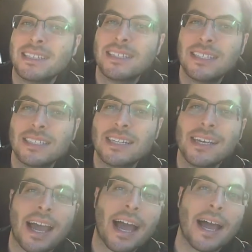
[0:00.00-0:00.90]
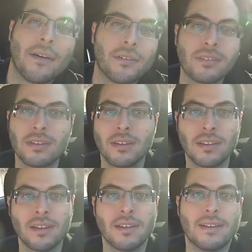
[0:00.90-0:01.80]
Disney has...
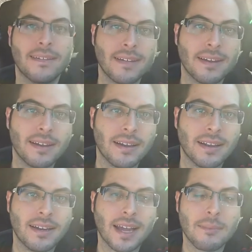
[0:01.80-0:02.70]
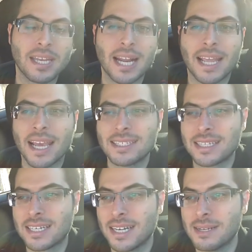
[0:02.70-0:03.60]
And I mean, I guess
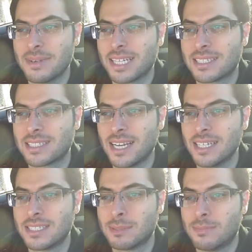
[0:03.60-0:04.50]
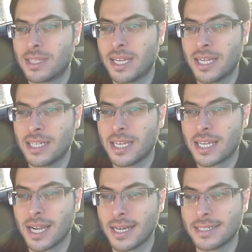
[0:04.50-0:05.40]
it kind of makes sense, but then
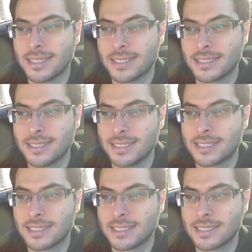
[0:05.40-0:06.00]
it kind of doesn't.